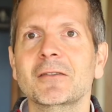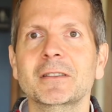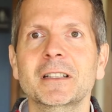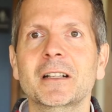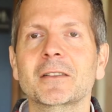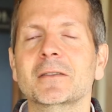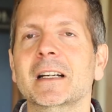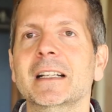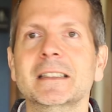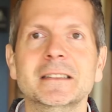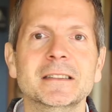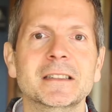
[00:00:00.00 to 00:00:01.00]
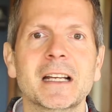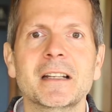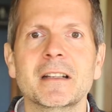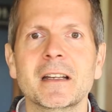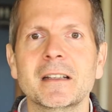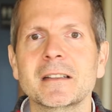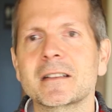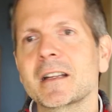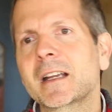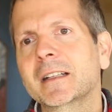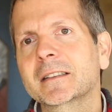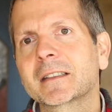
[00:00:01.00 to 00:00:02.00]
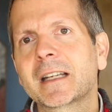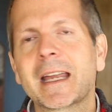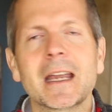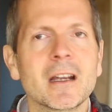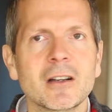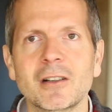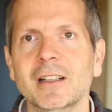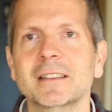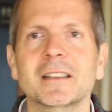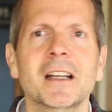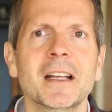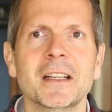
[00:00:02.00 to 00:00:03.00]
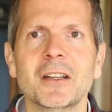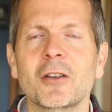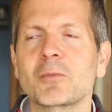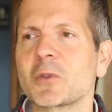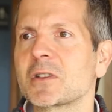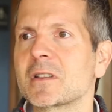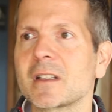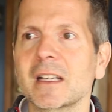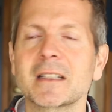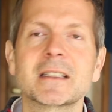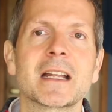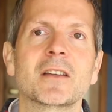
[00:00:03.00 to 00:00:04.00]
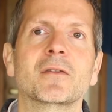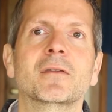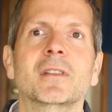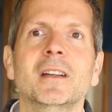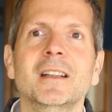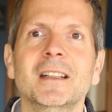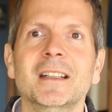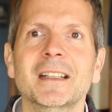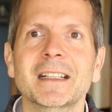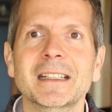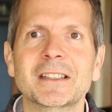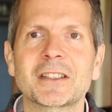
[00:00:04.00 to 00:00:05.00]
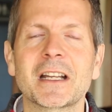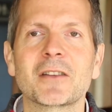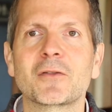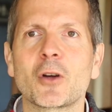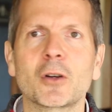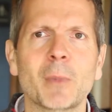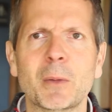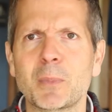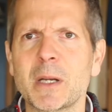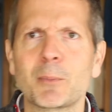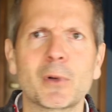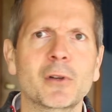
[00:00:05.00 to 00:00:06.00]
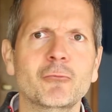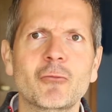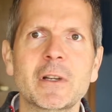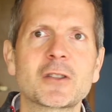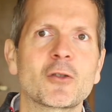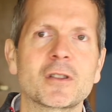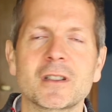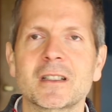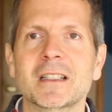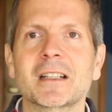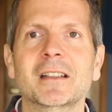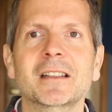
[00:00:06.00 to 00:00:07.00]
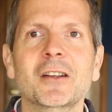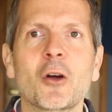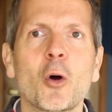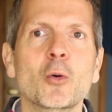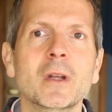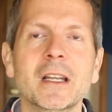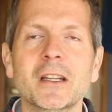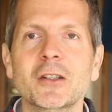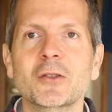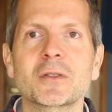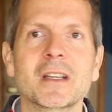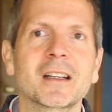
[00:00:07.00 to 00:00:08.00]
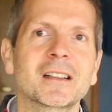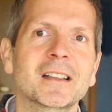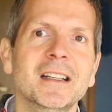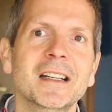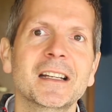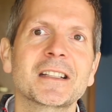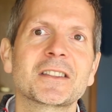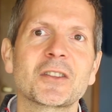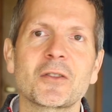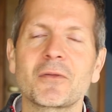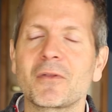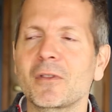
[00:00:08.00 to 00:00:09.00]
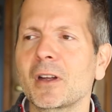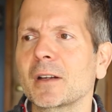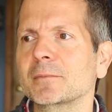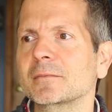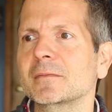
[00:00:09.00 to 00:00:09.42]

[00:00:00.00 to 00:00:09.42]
you know, and care, and, you know, just instead of talking about people and resources and, you know, only using sort of the